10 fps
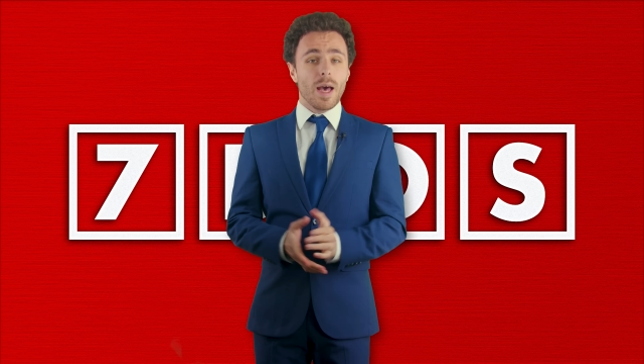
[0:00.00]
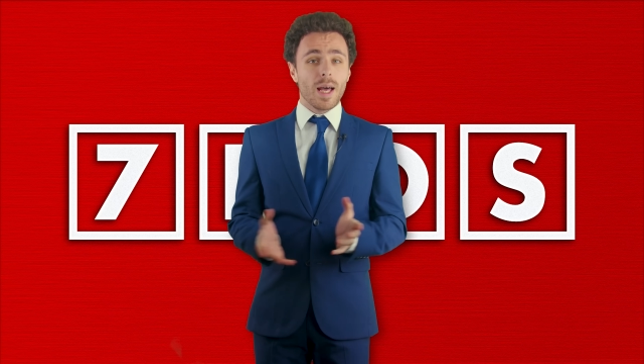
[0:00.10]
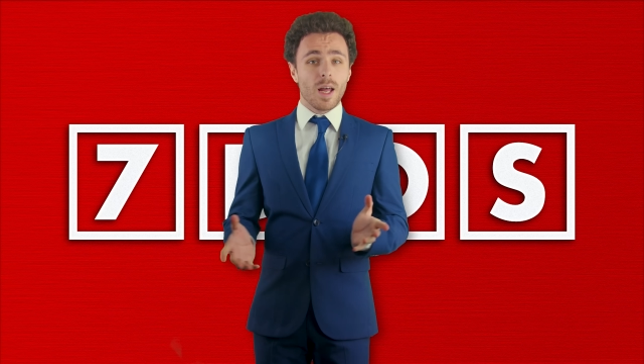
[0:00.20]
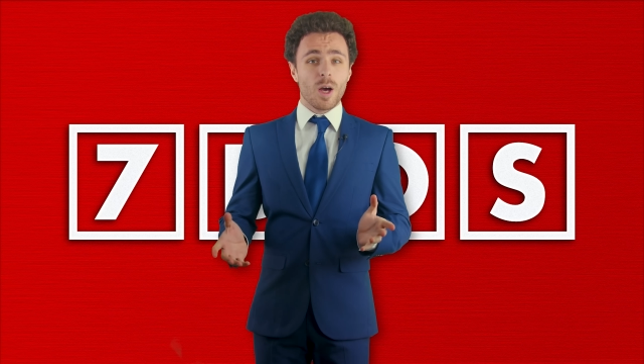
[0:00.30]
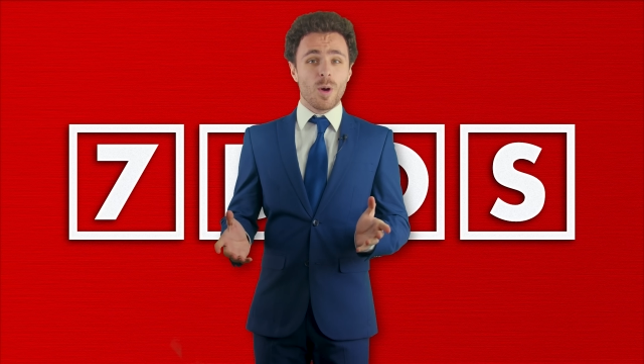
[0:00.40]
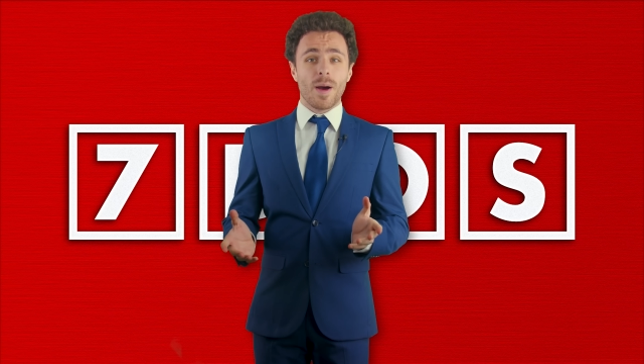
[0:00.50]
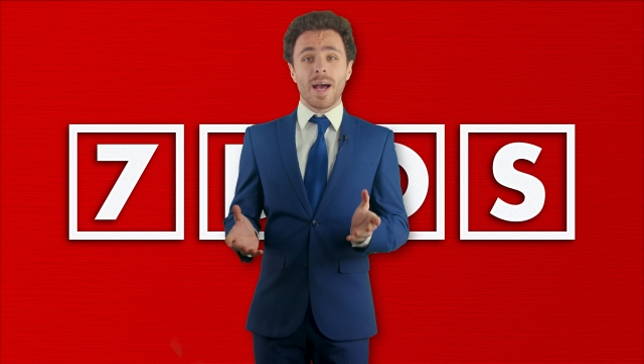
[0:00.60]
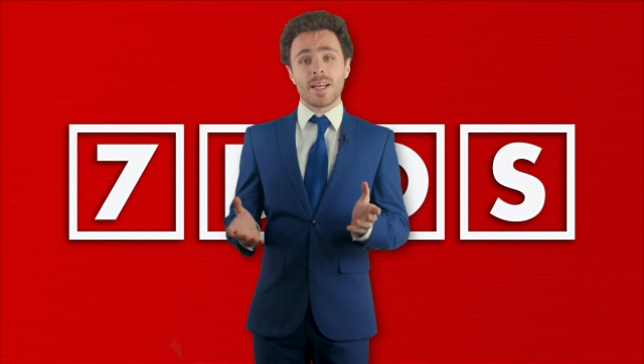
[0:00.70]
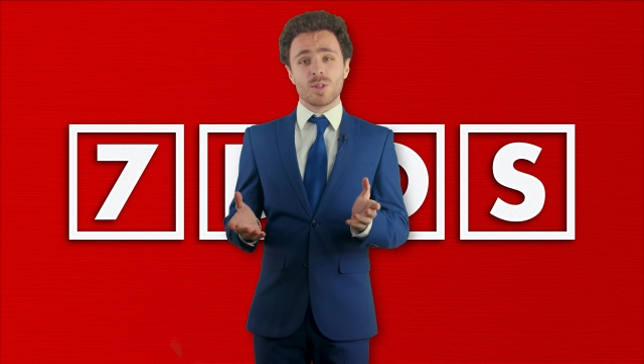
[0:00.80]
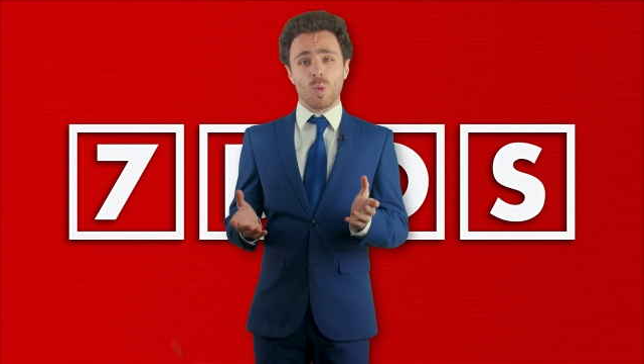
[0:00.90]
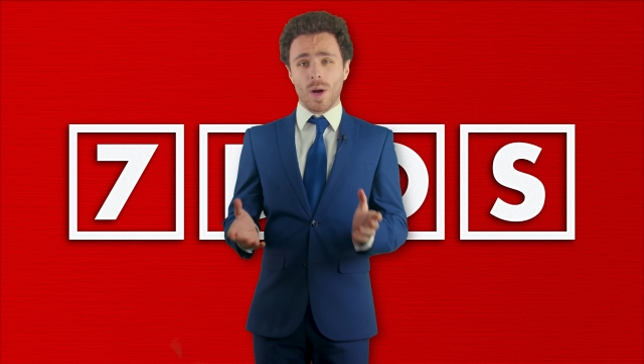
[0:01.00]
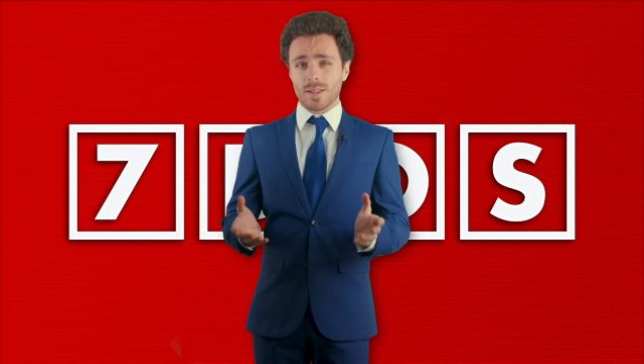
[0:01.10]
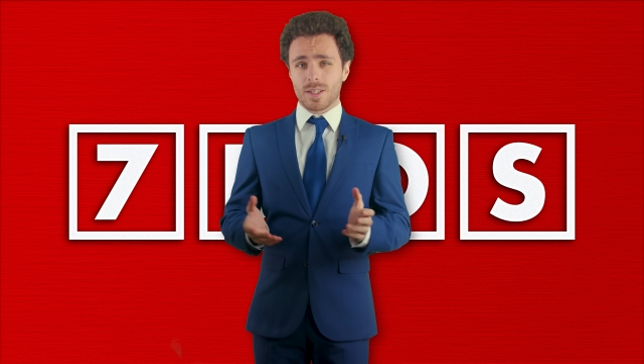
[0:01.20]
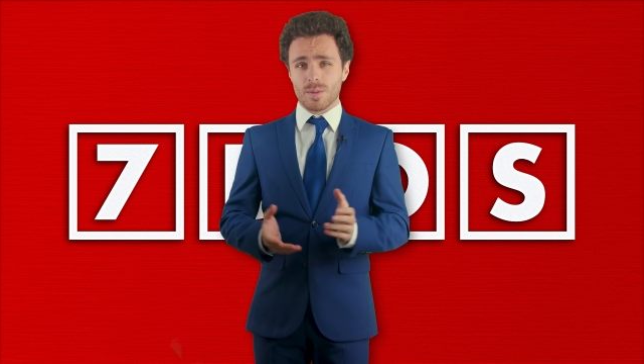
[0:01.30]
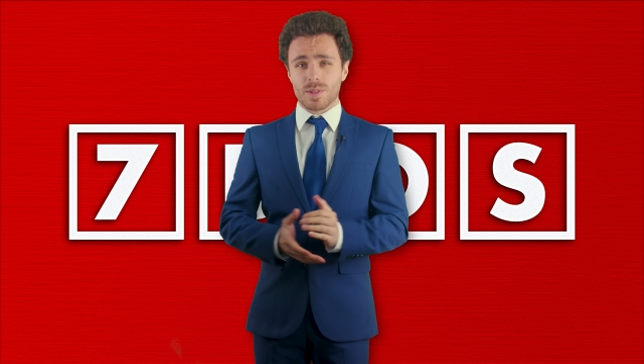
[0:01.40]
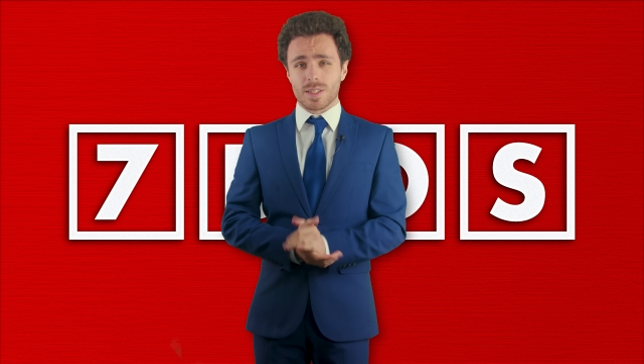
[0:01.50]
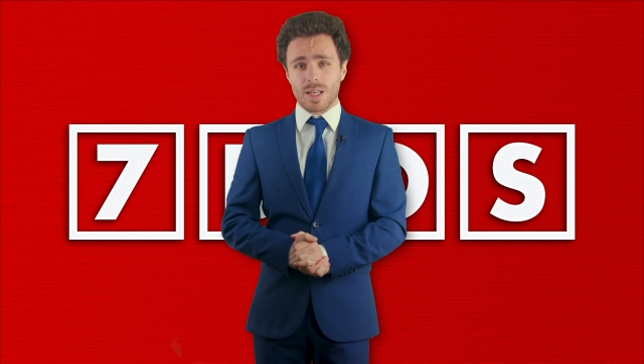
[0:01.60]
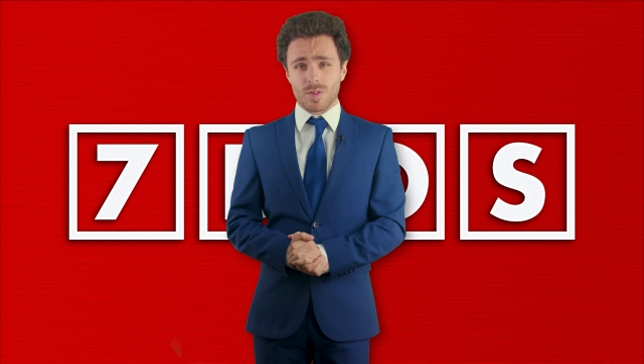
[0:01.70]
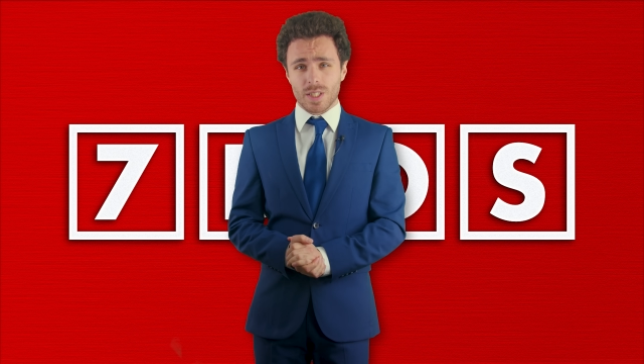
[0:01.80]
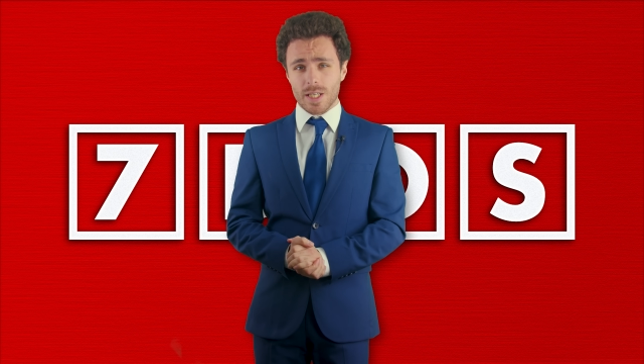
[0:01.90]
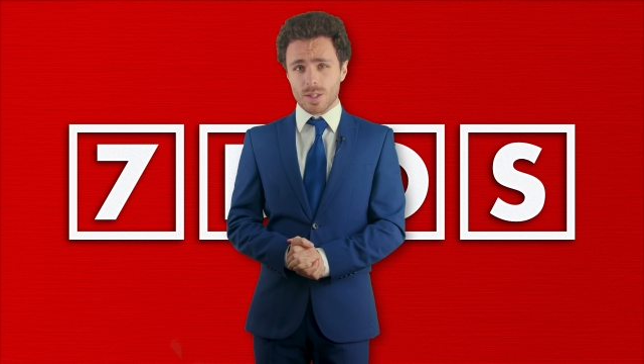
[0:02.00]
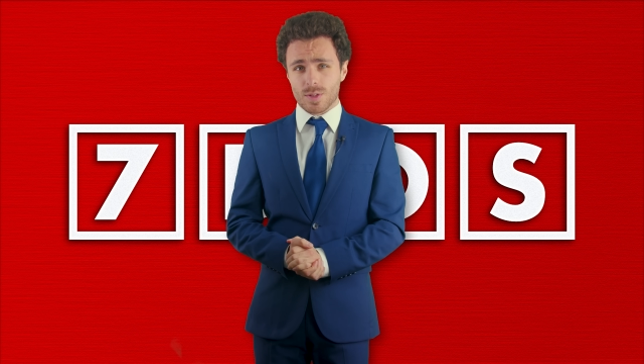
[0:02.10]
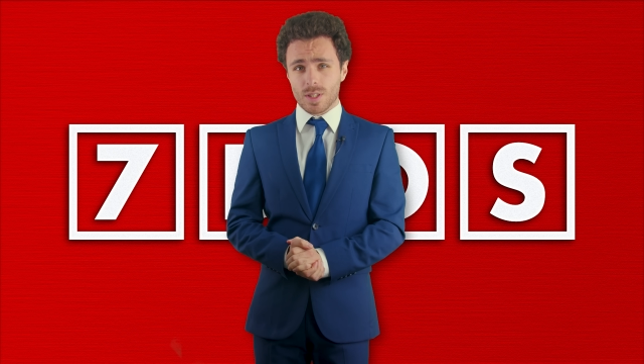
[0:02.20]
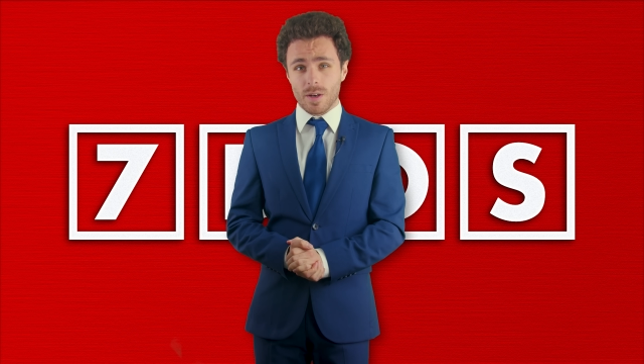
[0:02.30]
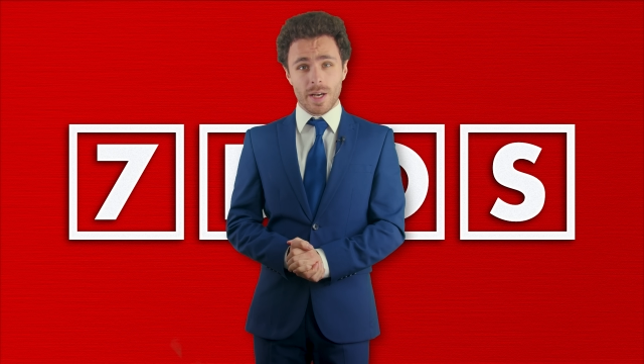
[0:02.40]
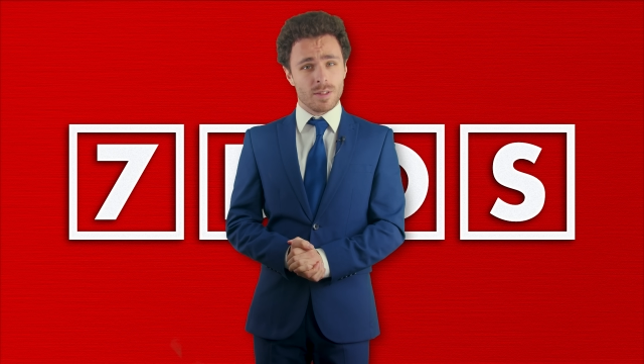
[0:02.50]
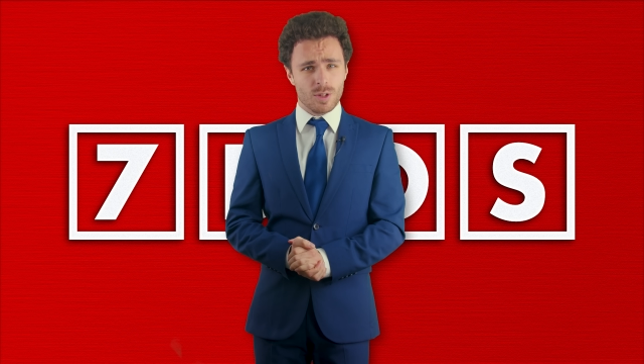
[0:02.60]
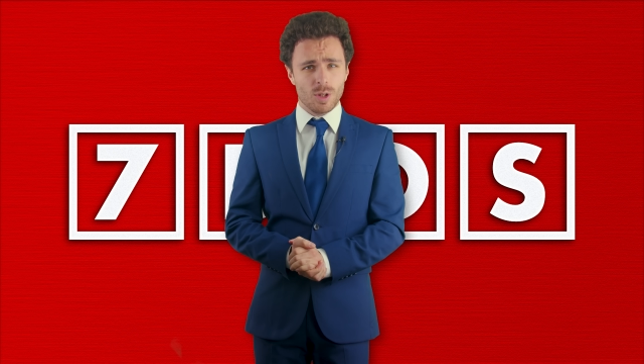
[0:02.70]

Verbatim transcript: Hello and welcome to 7 Days of Science,